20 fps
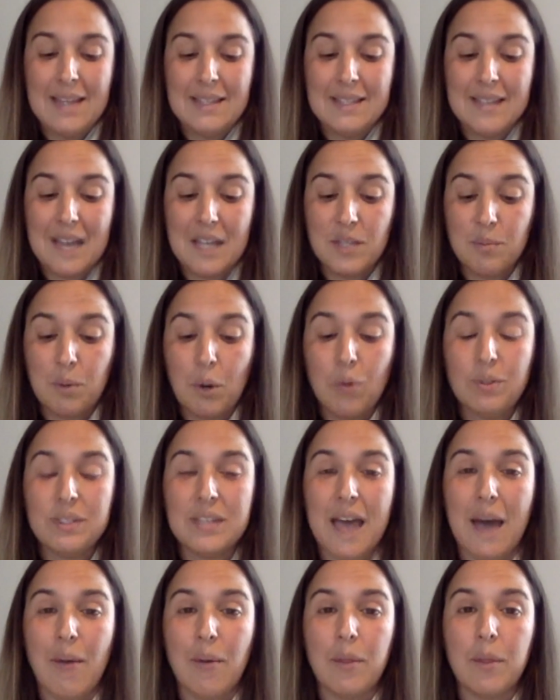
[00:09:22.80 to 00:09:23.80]
Despereaux
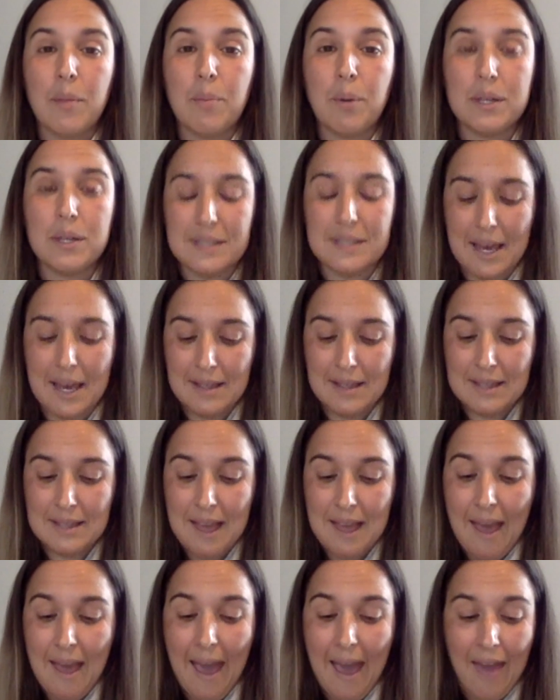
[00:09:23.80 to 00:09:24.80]
sat with the princess
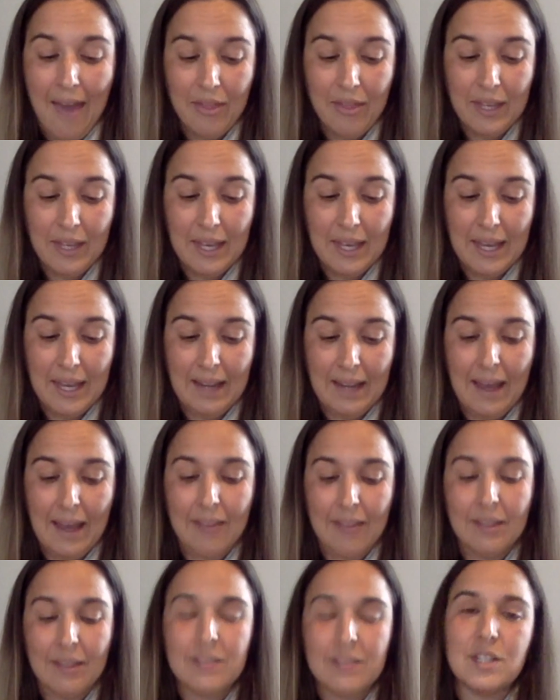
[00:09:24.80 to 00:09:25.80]
and the king
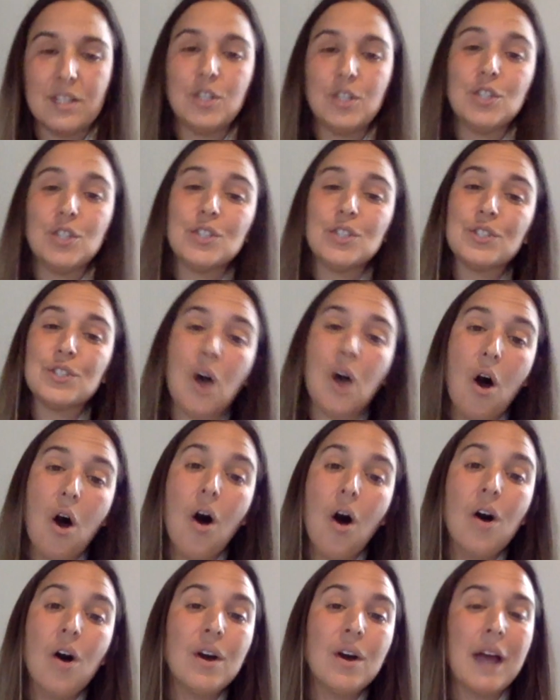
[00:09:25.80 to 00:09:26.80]
and listened to
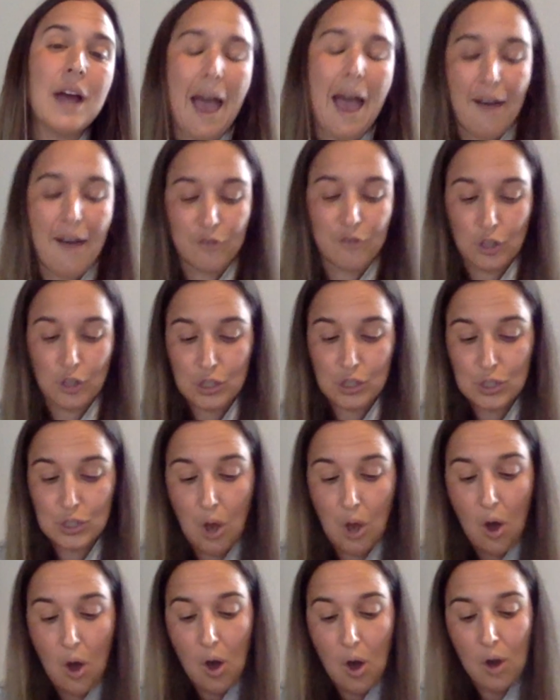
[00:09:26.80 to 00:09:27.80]
song after
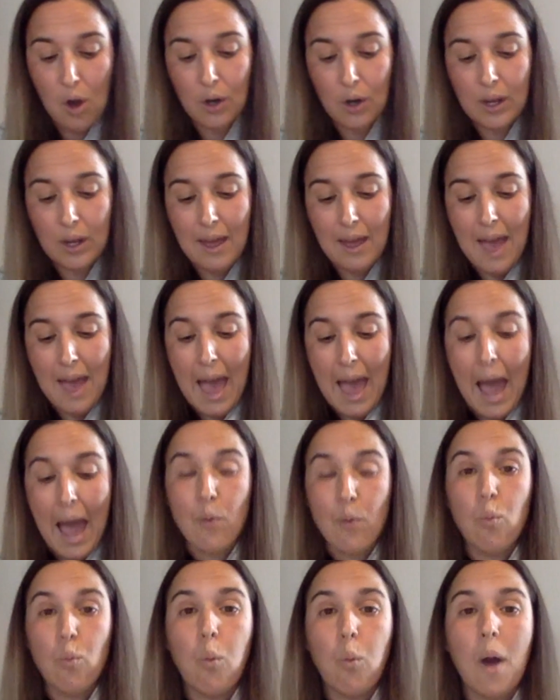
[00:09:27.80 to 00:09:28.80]
song.
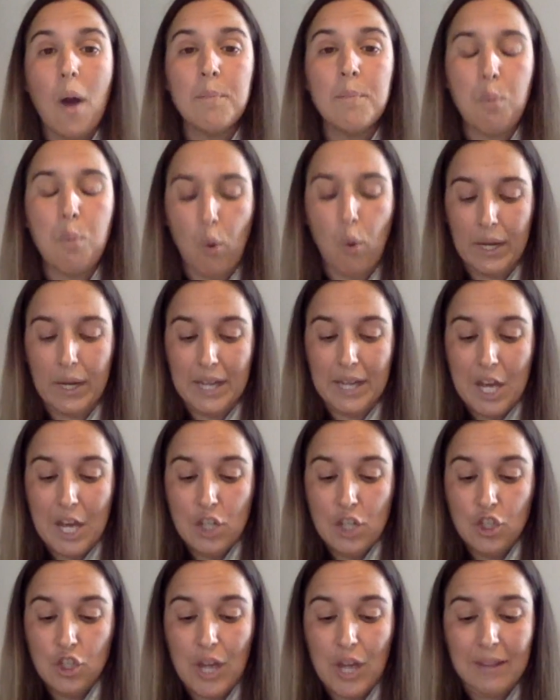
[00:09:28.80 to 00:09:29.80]
At one point,
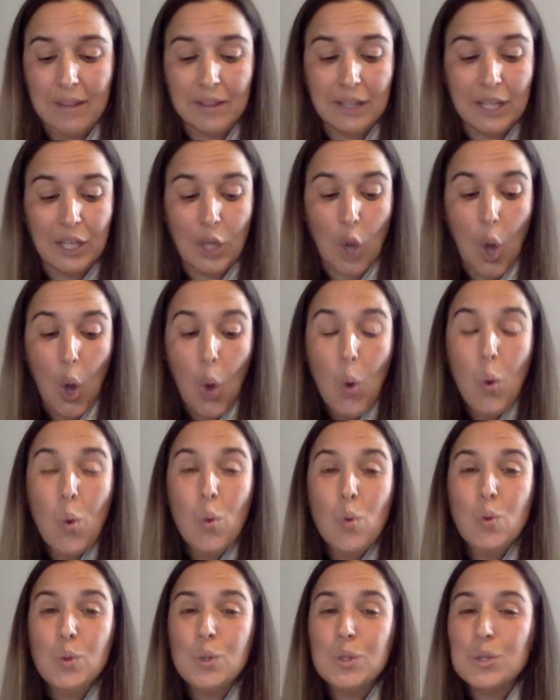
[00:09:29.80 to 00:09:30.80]
gently,
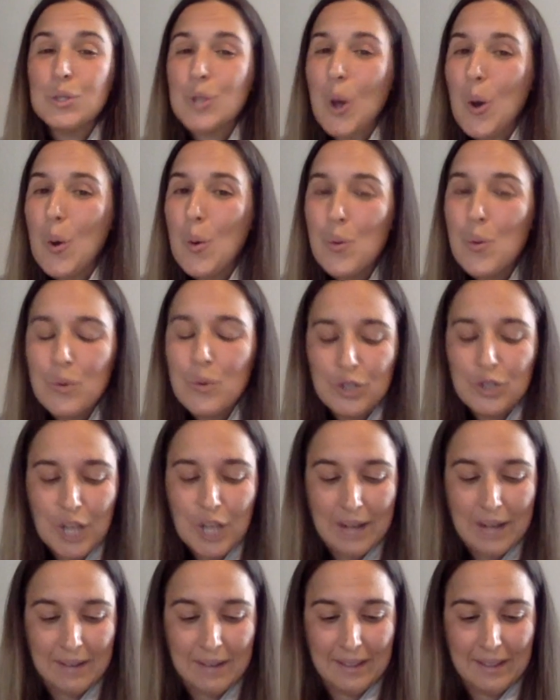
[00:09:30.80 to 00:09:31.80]
oh so
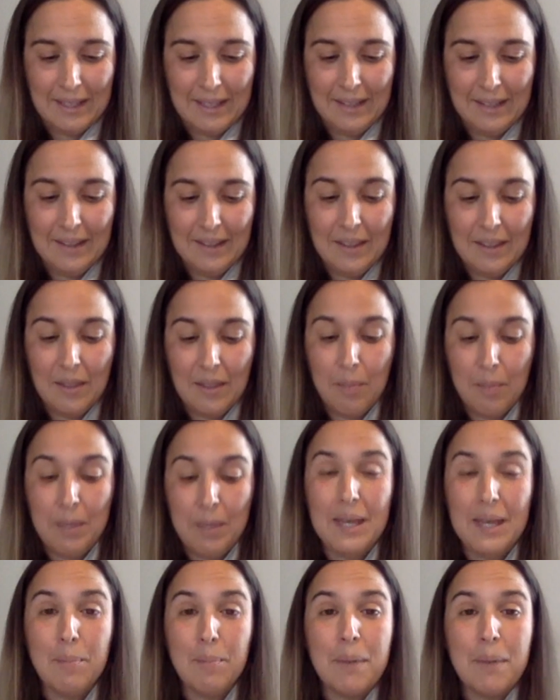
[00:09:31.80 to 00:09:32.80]
gently, the
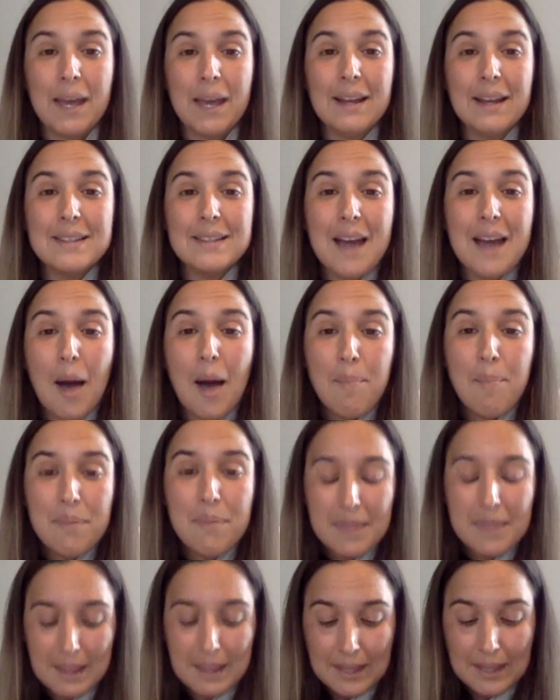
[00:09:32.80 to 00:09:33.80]
pea picked up
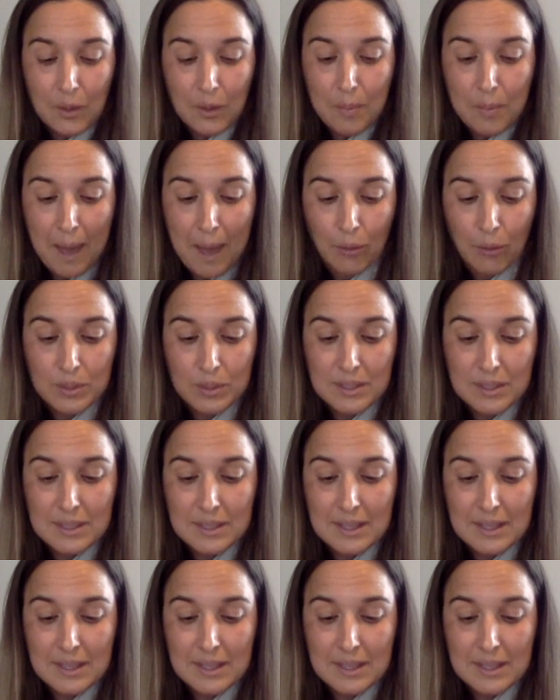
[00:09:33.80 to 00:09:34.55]
the little mouse